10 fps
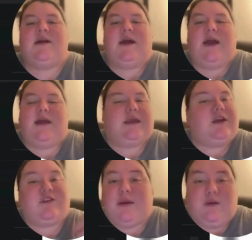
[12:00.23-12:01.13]
And
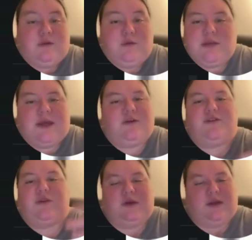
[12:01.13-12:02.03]
here's my YouTube channel,
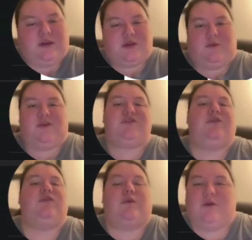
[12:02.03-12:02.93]
so you can actually watch
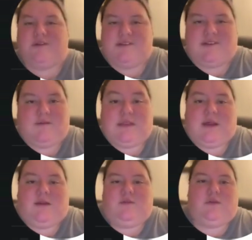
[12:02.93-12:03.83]
tutorials and stuff like
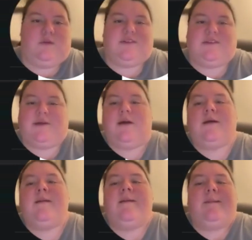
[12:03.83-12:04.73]
that if you do get stuck.
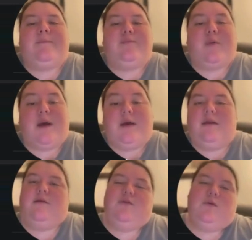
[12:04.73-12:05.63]
But
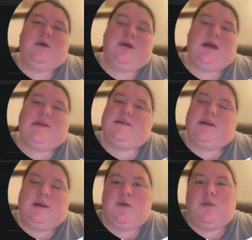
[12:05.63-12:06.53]
if you realize at
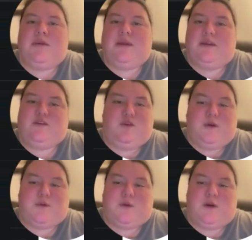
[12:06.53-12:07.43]
any moment that it's too
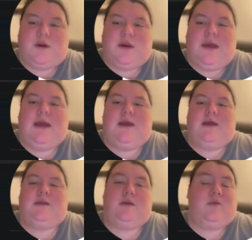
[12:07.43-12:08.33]
much work
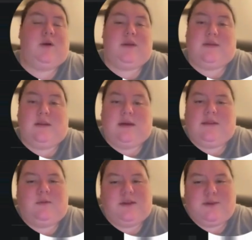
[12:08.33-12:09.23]
and you want to delegate,
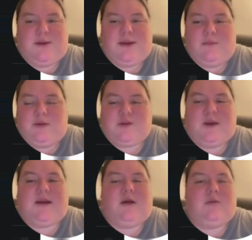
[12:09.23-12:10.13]
then reach
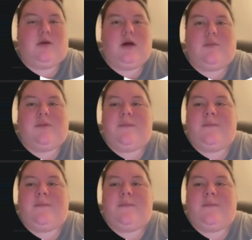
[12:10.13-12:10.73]
back out and we'll help.